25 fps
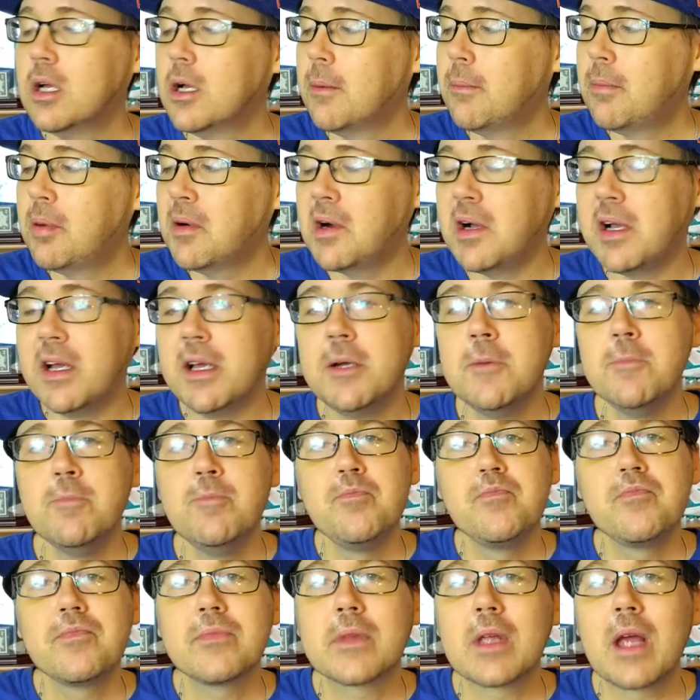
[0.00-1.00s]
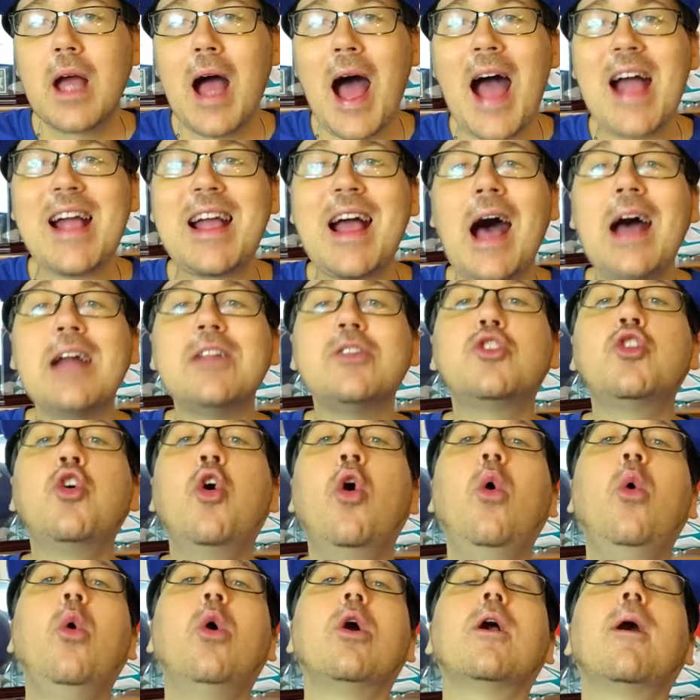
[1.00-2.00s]
but I got
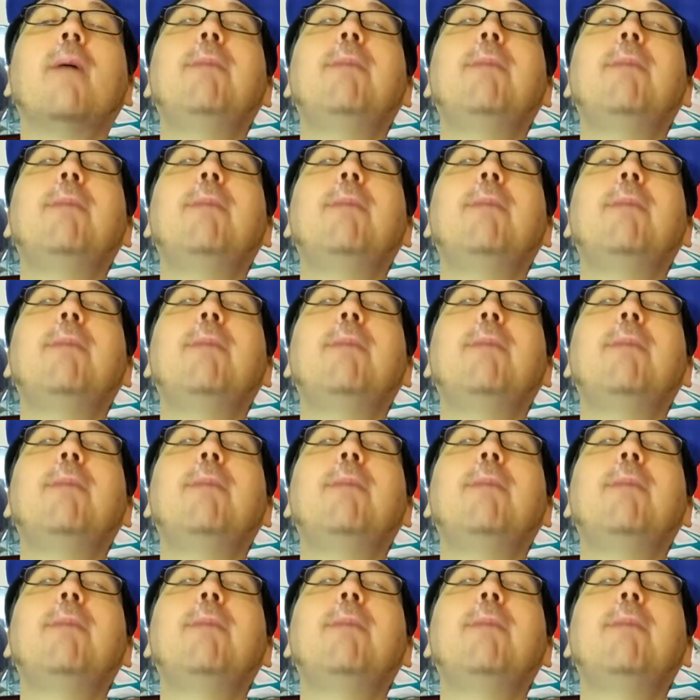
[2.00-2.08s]
tore